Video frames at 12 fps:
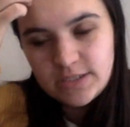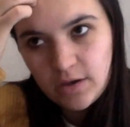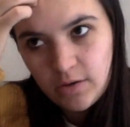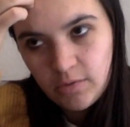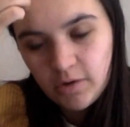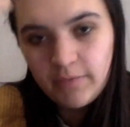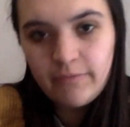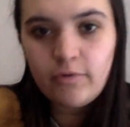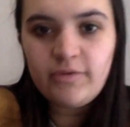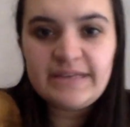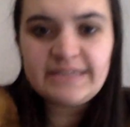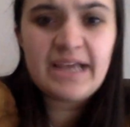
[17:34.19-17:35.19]
or before
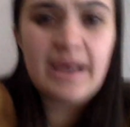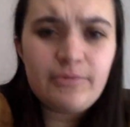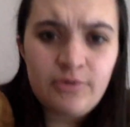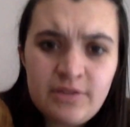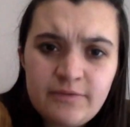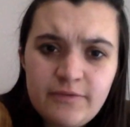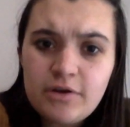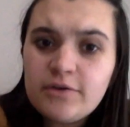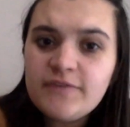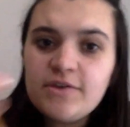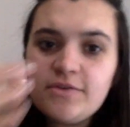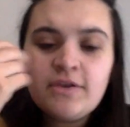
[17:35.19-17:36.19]
they stopped doing the phone
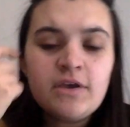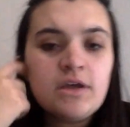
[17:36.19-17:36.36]
interviews,